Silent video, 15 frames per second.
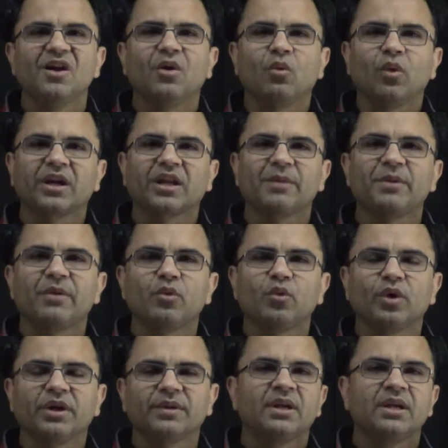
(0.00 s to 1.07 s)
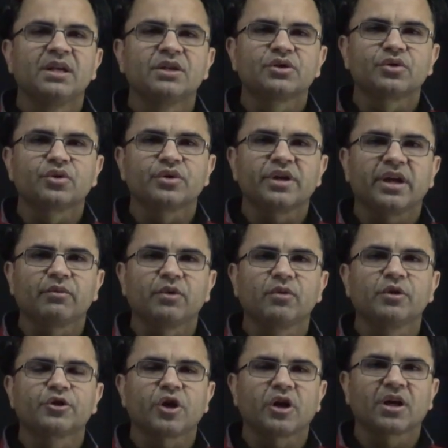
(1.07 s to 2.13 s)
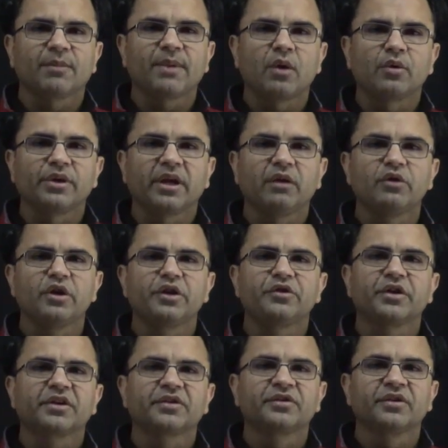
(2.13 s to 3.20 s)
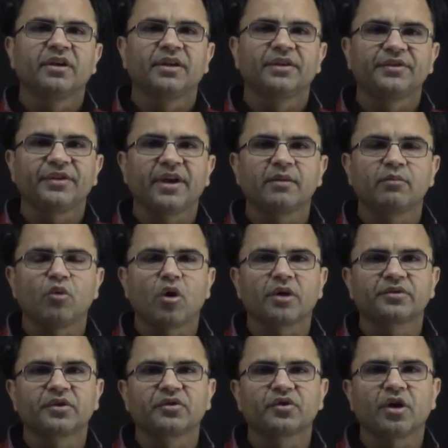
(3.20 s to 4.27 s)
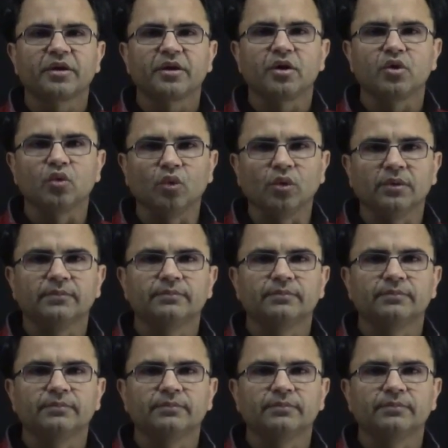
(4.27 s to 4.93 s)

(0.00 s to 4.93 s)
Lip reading: Welcome everyone. So today we will talk about Aviatrix Sandbox Starter tool.